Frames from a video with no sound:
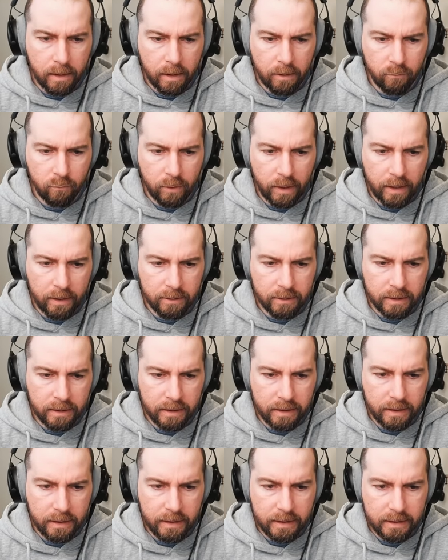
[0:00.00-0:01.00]

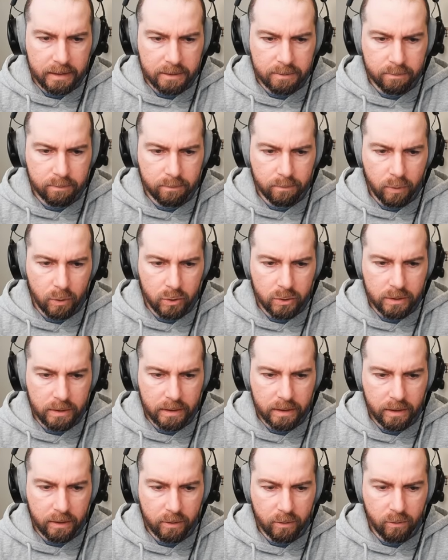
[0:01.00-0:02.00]
Rarely is
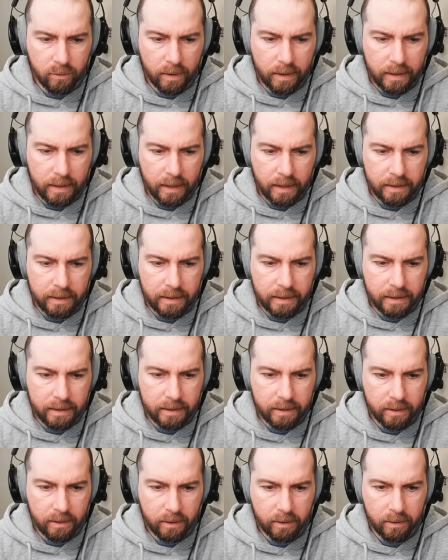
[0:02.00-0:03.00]
pushing a great idea,
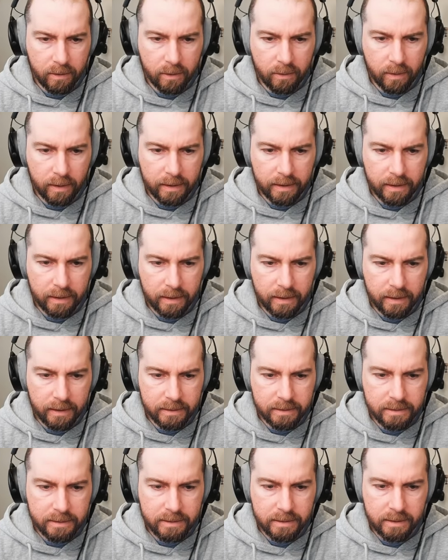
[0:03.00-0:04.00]
although I think
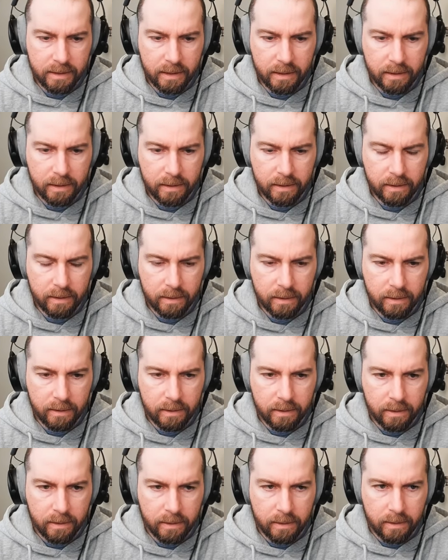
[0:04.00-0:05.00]
it's
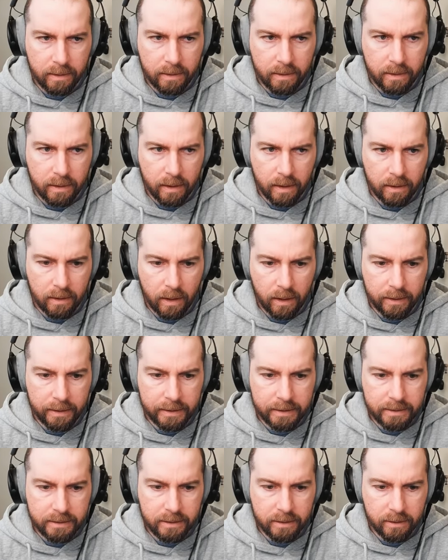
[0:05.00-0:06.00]
a lot
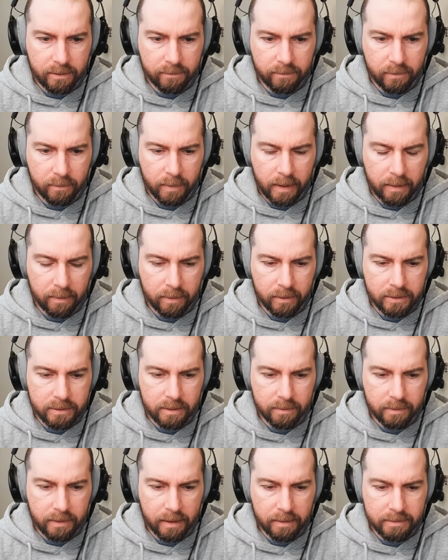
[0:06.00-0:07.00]
easier for people
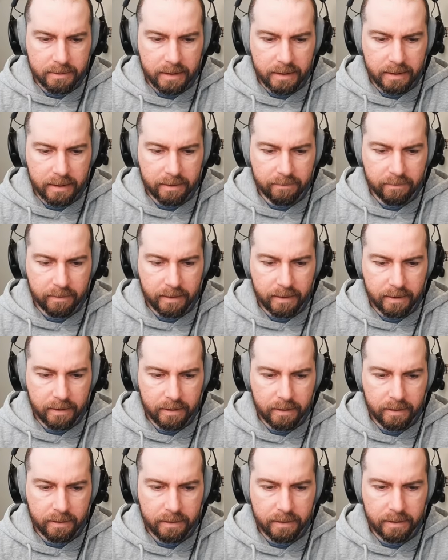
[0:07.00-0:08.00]
sometimes than leaving
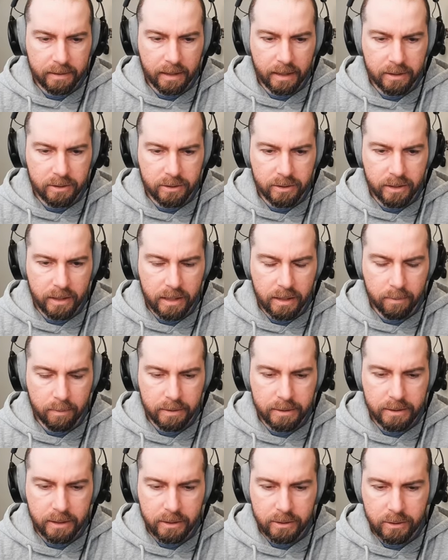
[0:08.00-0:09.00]
the tension in the
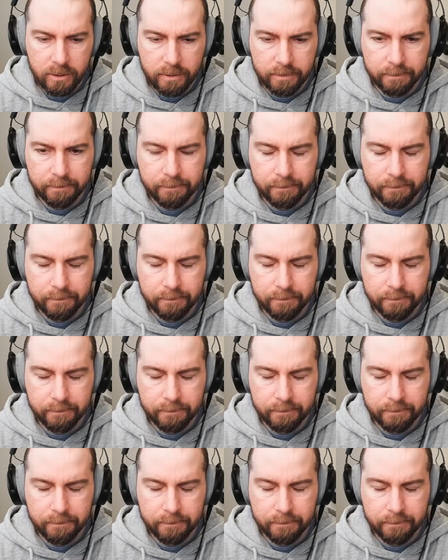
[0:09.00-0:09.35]
position.